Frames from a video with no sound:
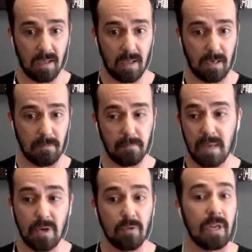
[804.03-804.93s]
And
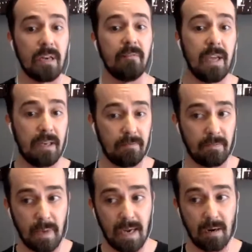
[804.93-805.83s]
maybe you're innovating
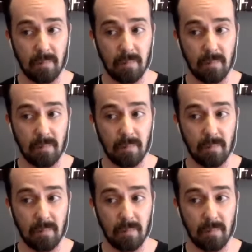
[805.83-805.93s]
from there,